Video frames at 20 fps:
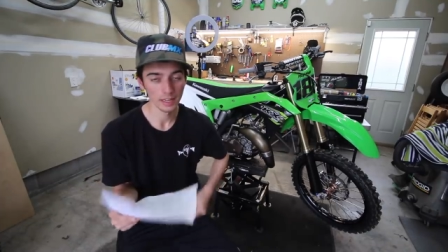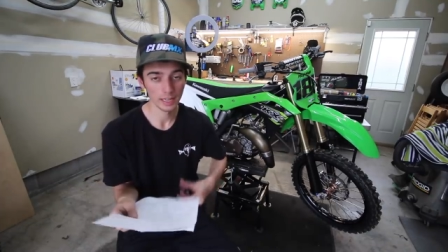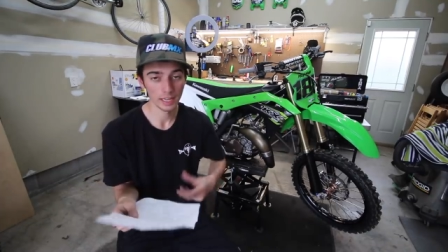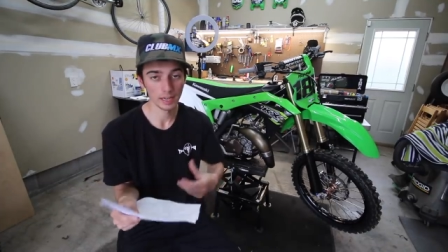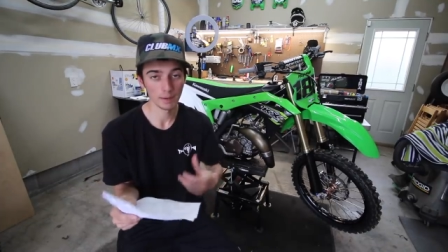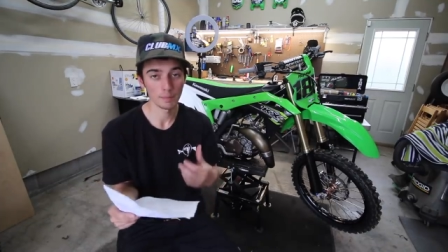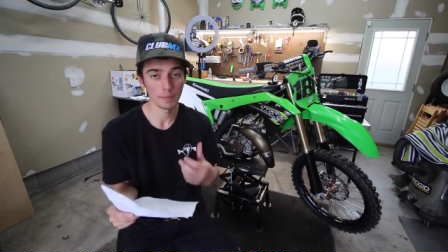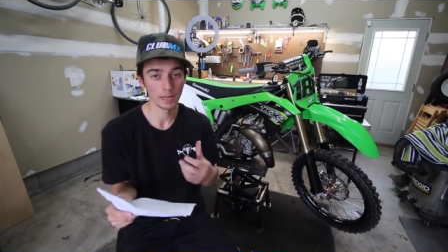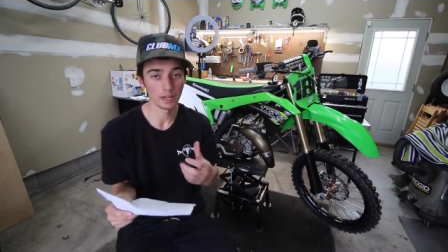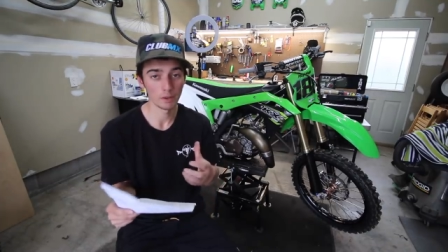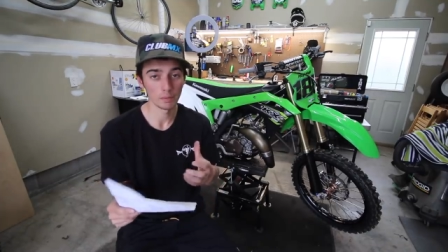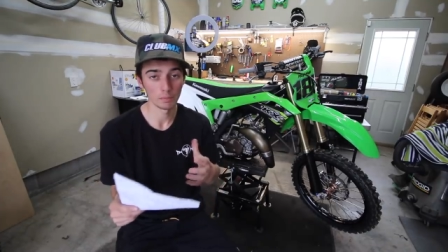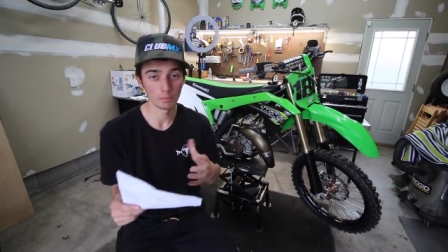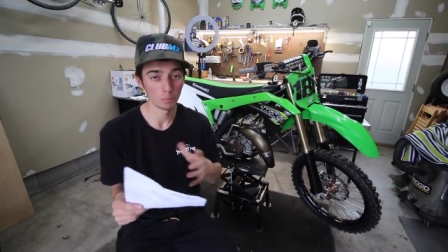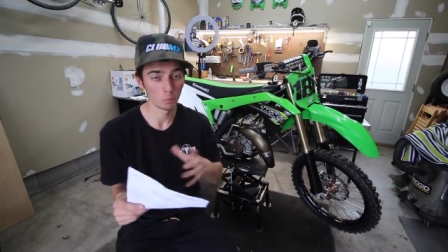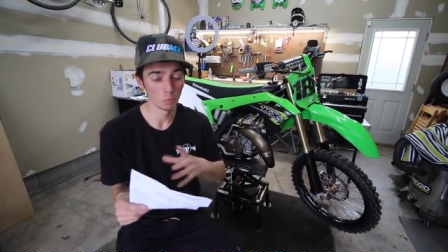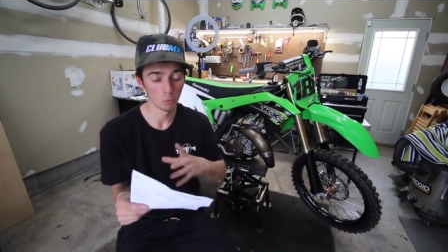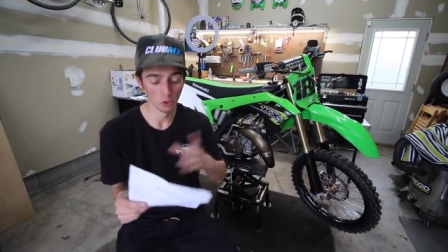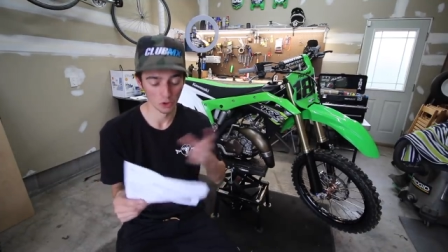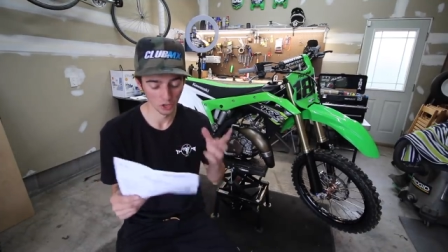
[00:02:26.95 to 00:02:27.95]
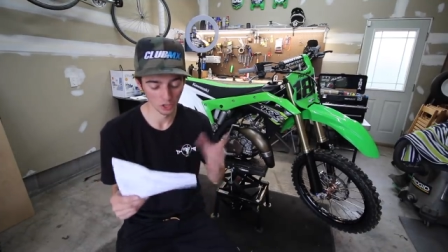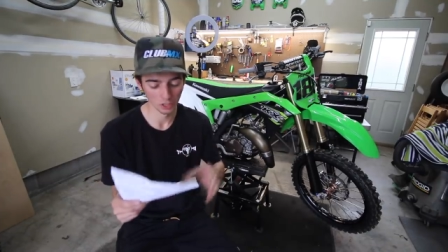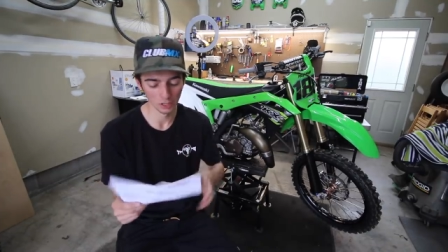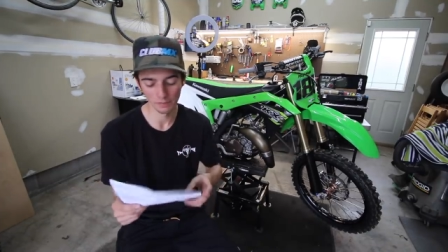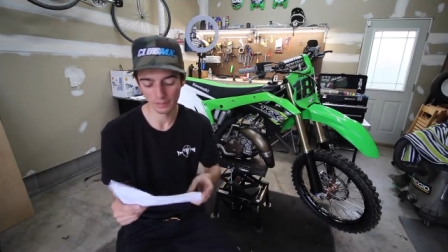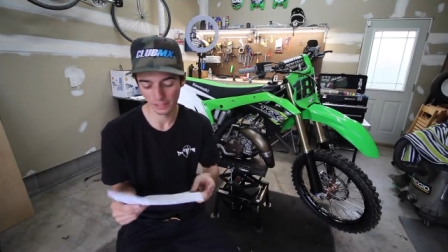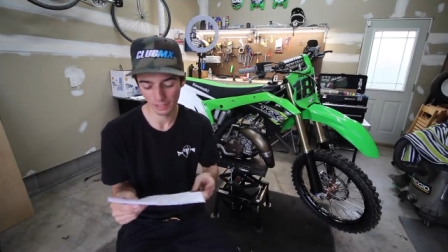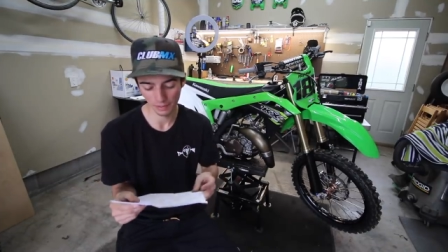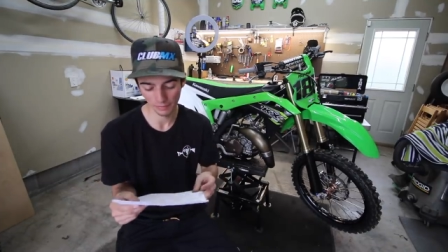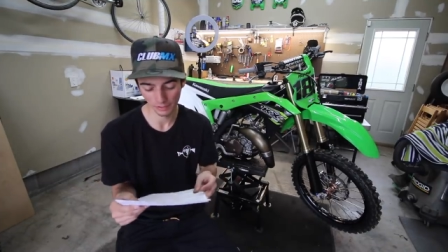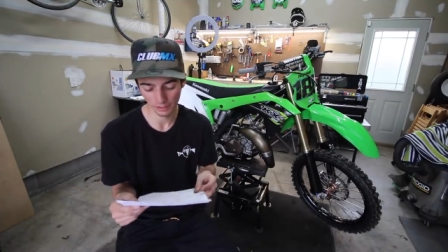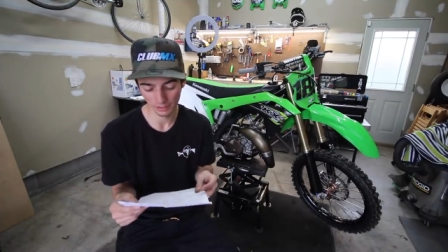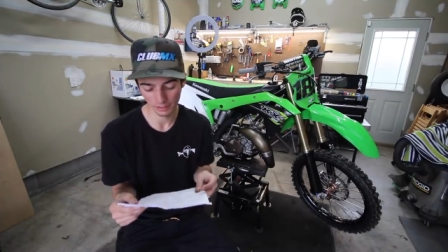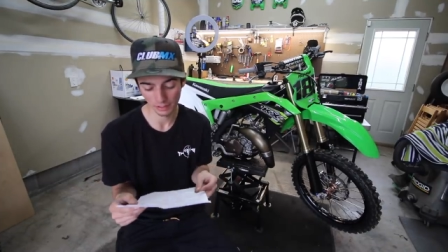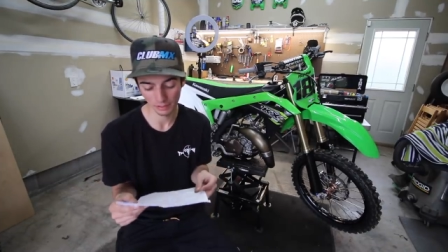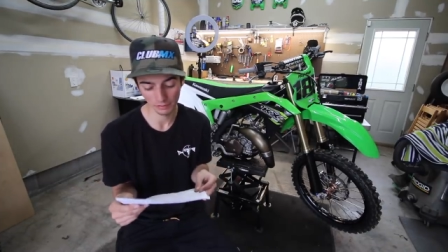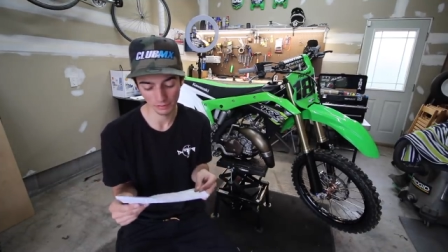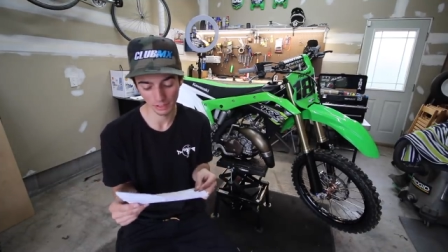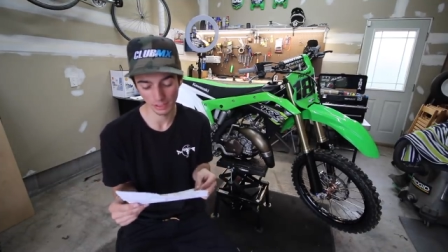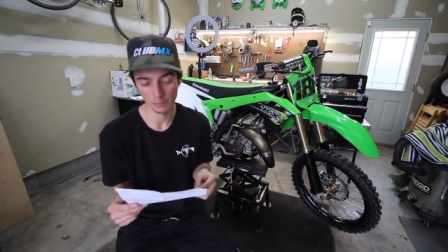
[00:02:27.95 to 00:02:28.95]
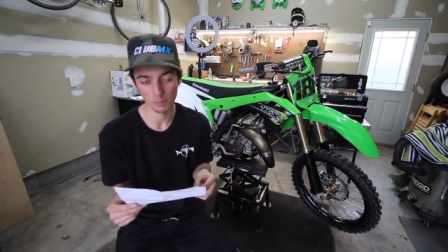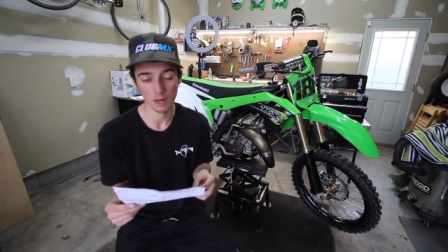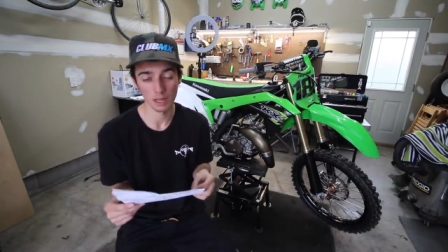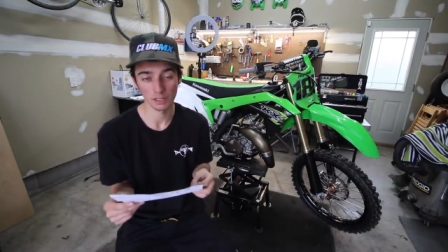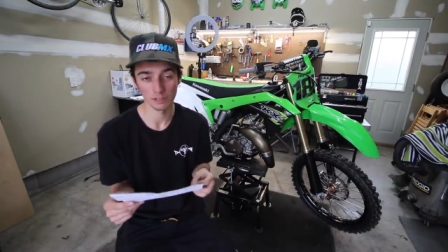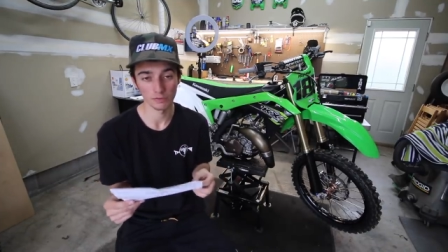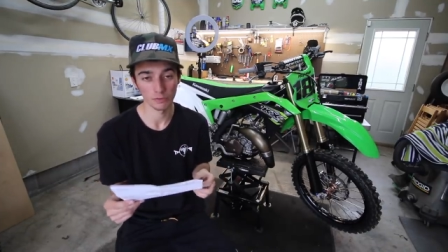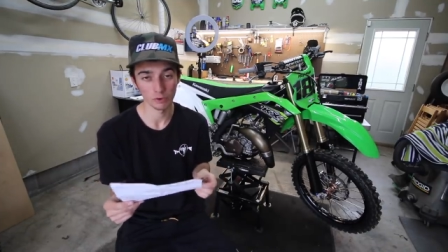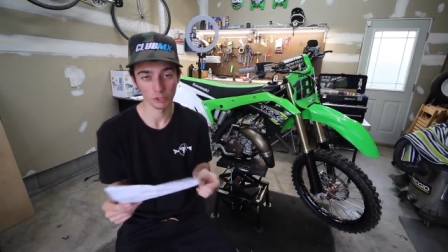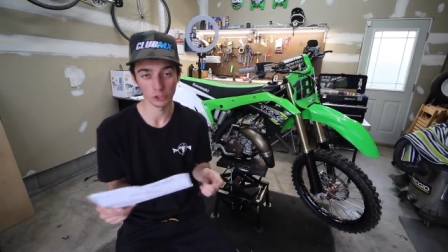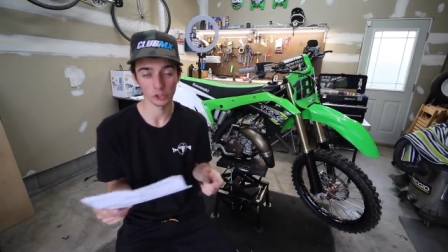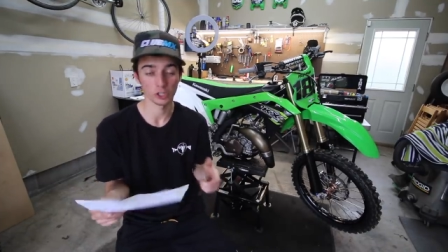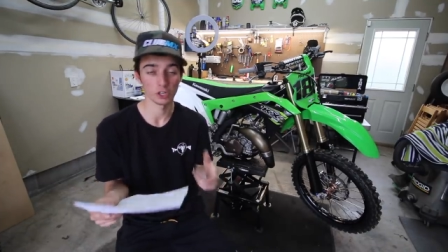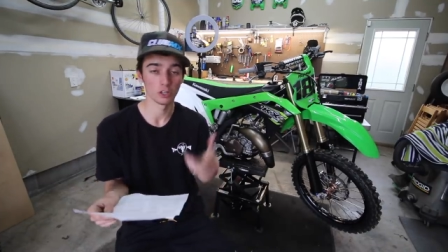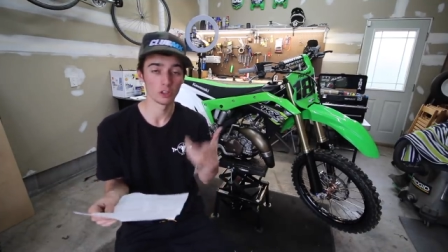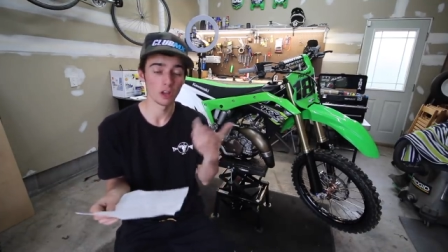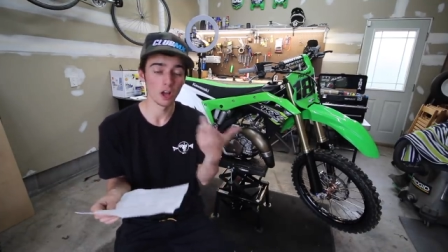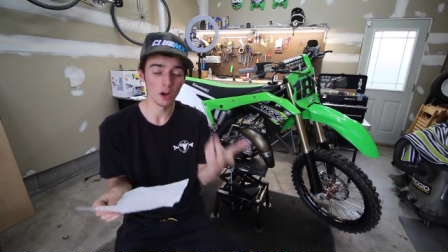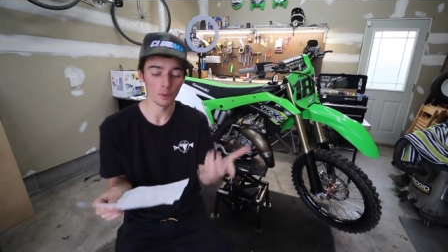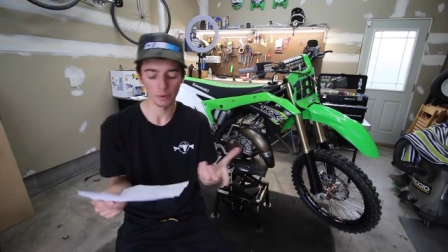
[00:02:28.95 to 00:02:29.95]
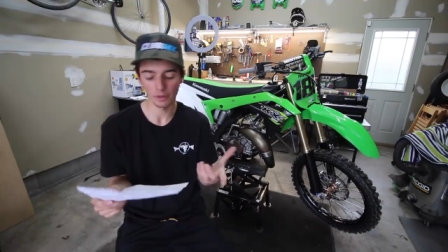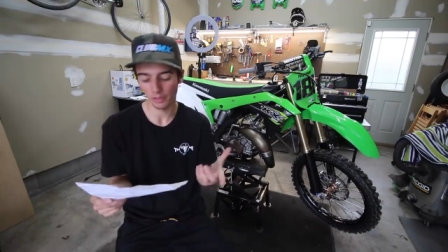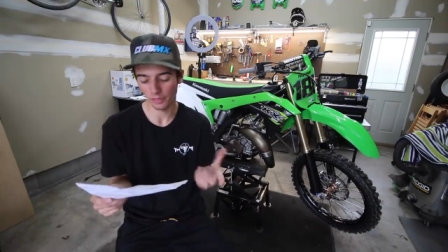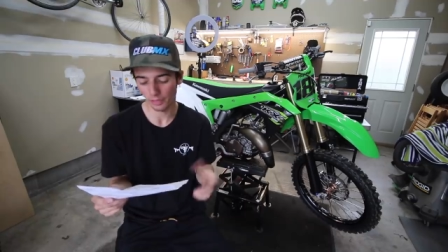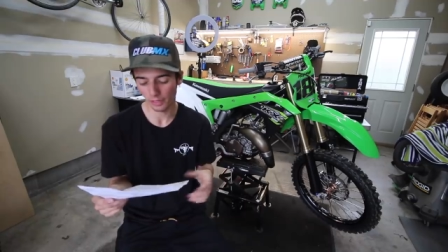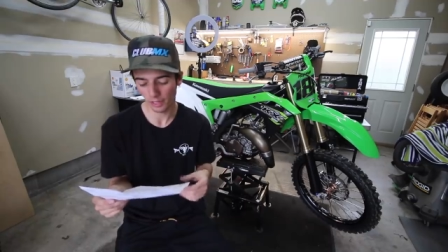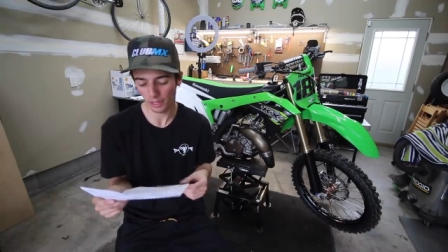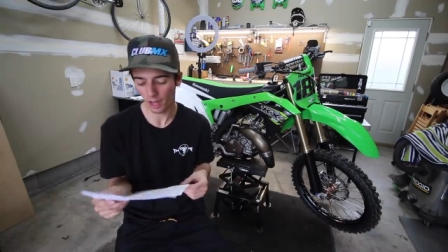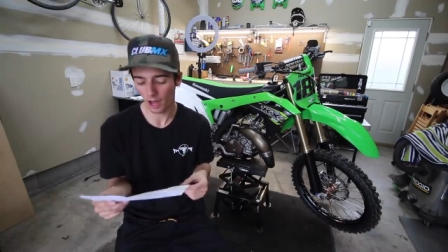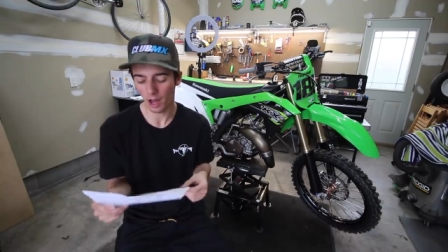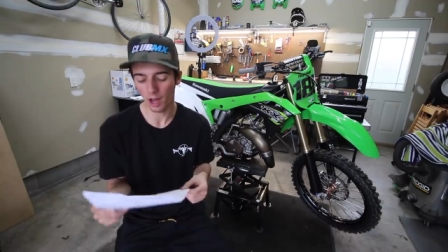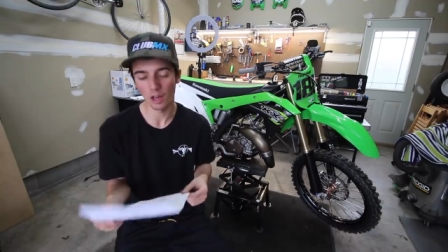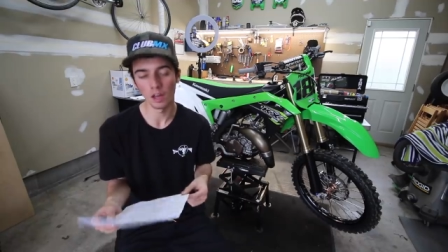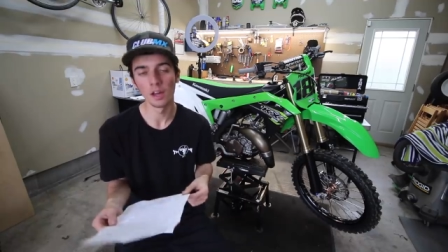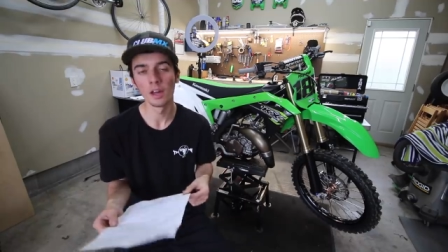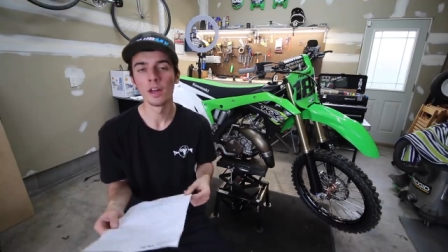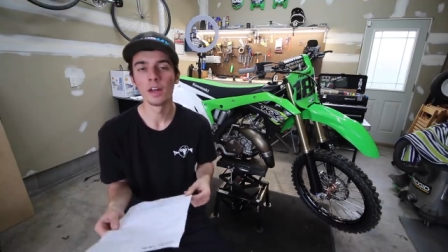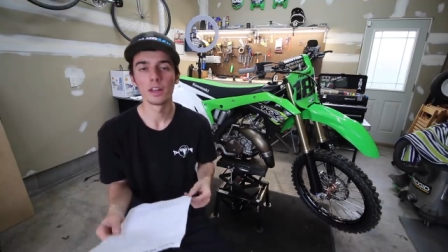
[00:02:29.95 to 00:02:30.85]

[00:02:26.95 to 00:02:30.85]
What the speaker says: and it made a world of a difference in the response for sure, along with the